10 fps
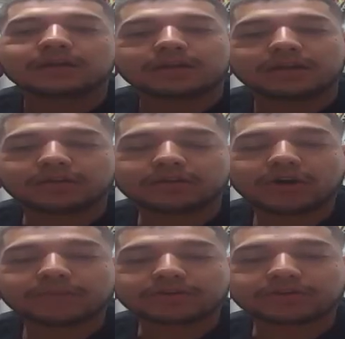Another
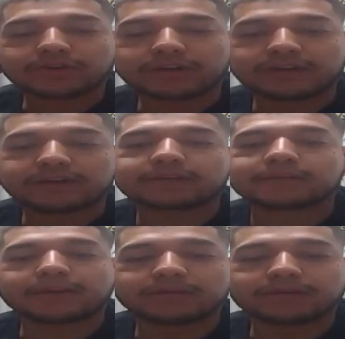opportunity
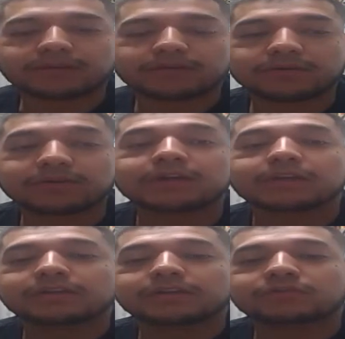that we can do
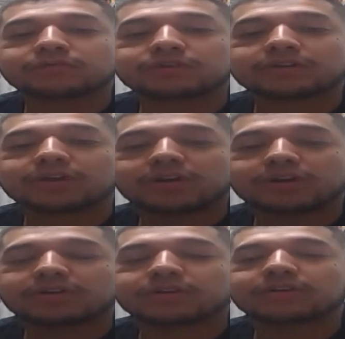is work
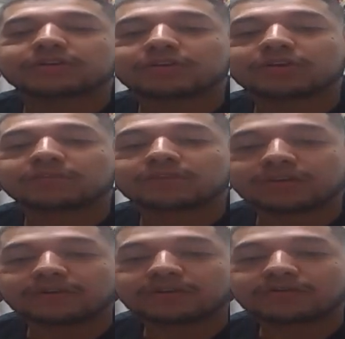on the customer
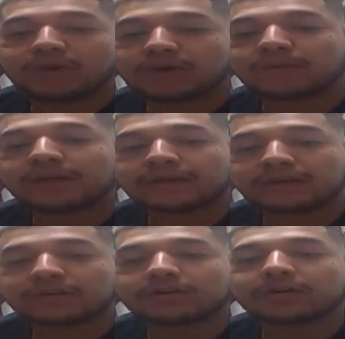service while
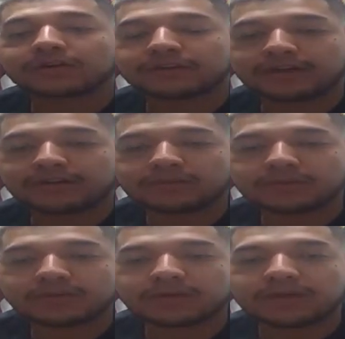waiting on the table,
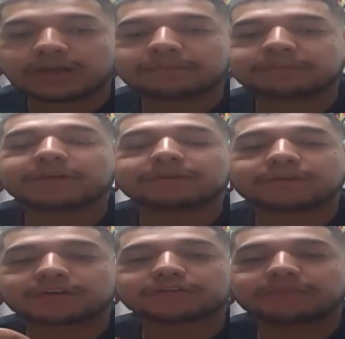giving
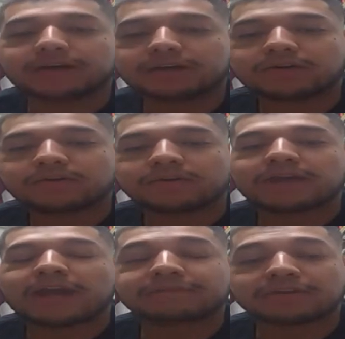a smile,
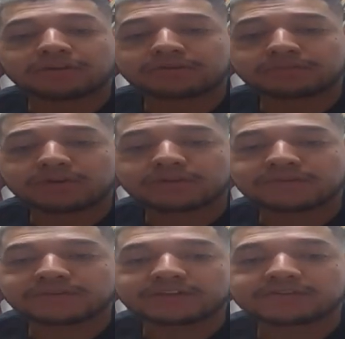having a small
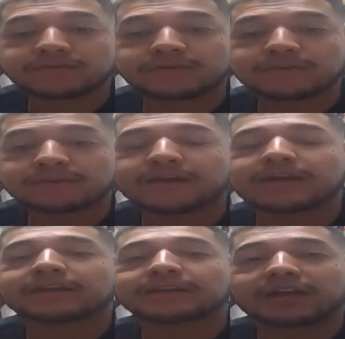conversation with them,
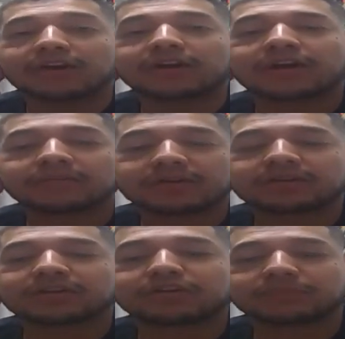and caring about the
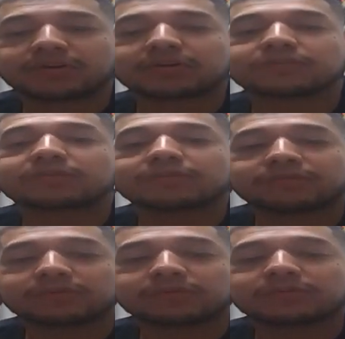experience of the
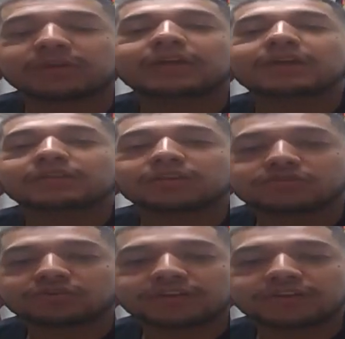food, the
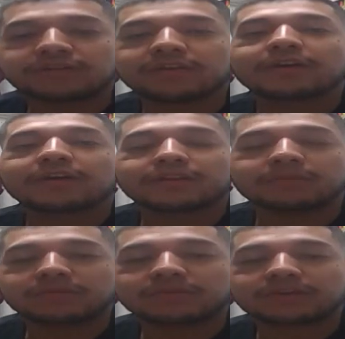drinks, the
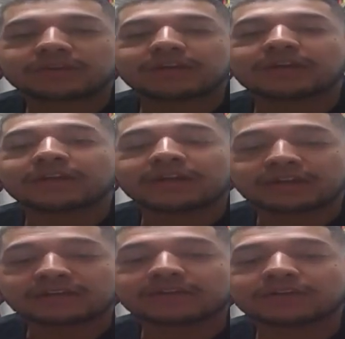music, and
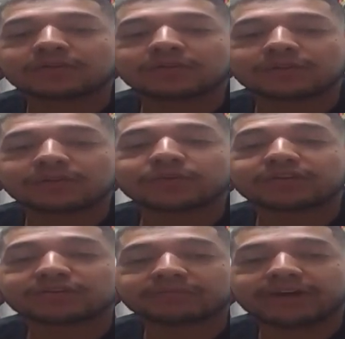attend to them with a
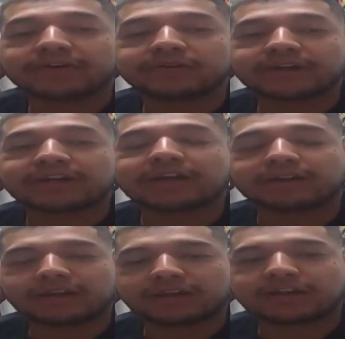smile
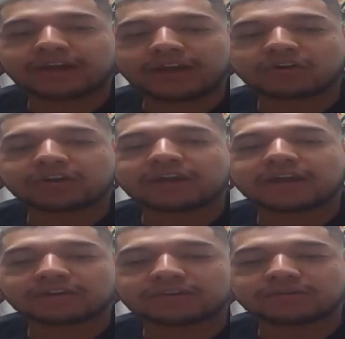and a caring
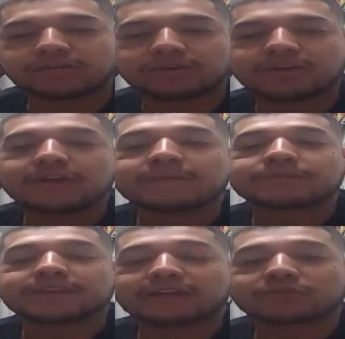attitude.
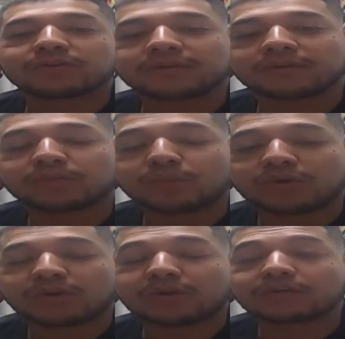That's one of
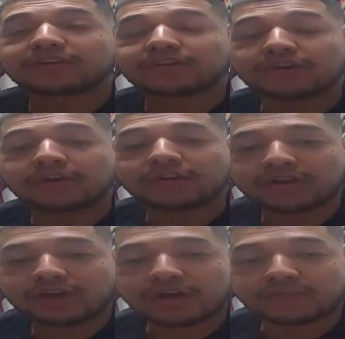that's
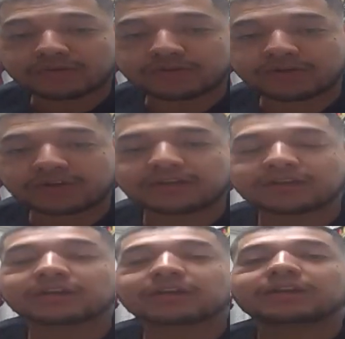another opportunity
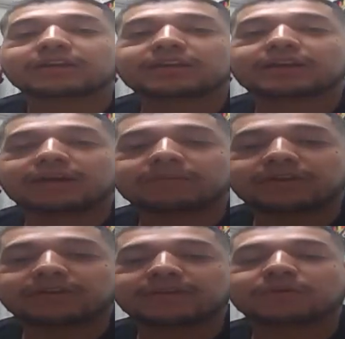that I
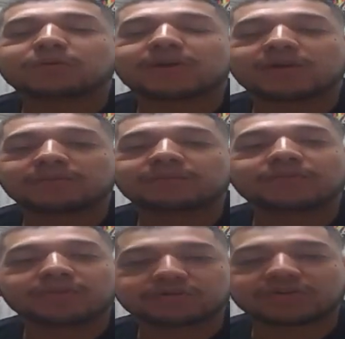believe that will help the
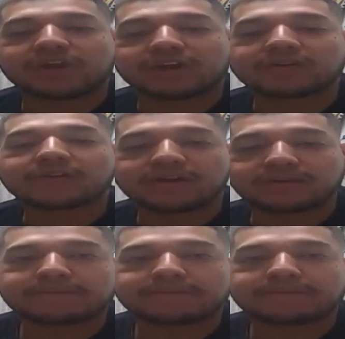restaurant out a lot.